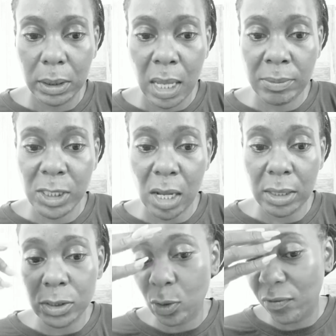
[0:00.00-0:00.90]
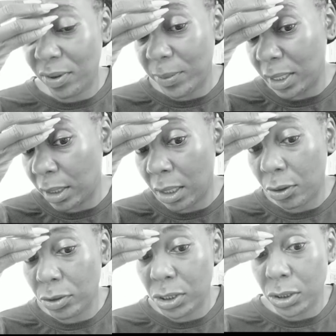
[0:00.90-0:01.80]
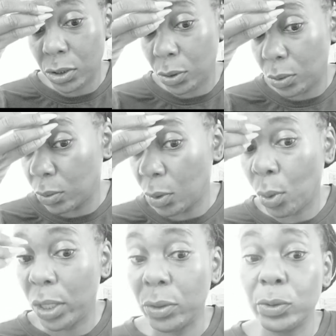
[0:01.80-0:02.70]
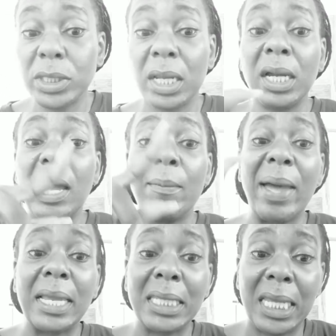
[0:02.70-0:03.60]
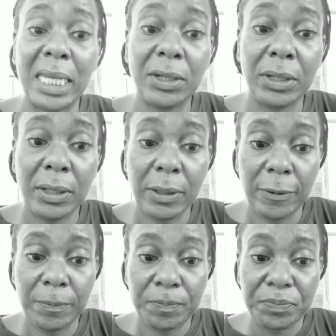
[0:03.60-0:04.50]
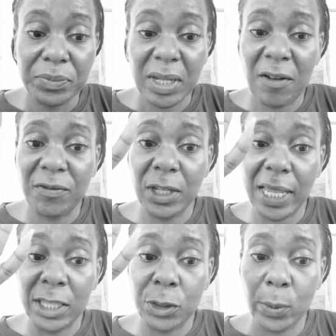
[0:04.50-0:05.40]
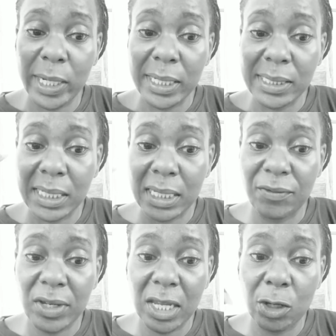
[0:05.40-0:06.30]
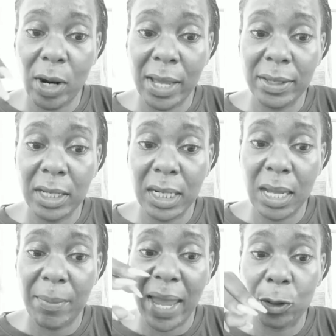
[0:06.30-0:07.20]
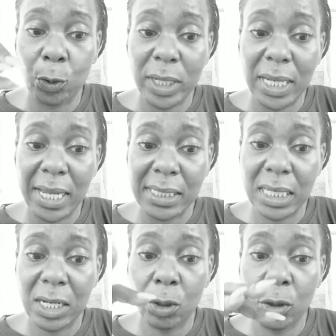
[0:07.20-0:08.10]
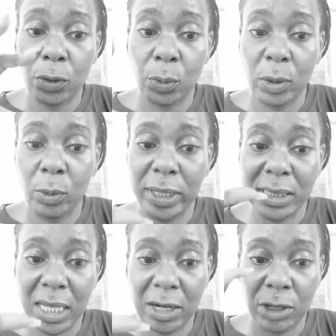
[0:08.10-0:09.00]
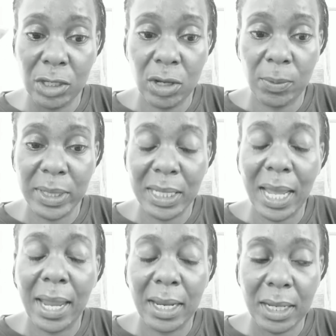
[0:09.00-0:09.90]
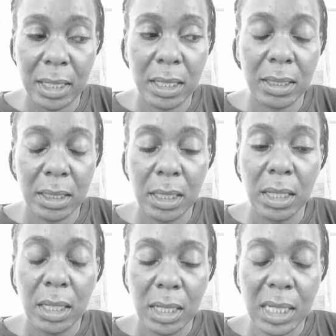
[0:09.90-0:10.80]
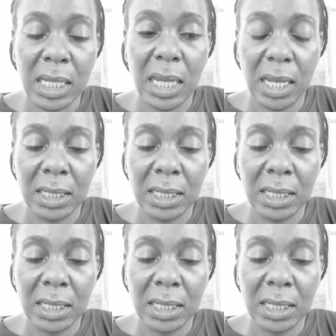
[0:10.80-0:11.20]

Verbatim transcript: I'm talking to a feminine energy too, the one who's going to come back later. I feel like 3 is significant. You're either going to come back 3 days later or 3 weeks later. You're going to be like, yeah,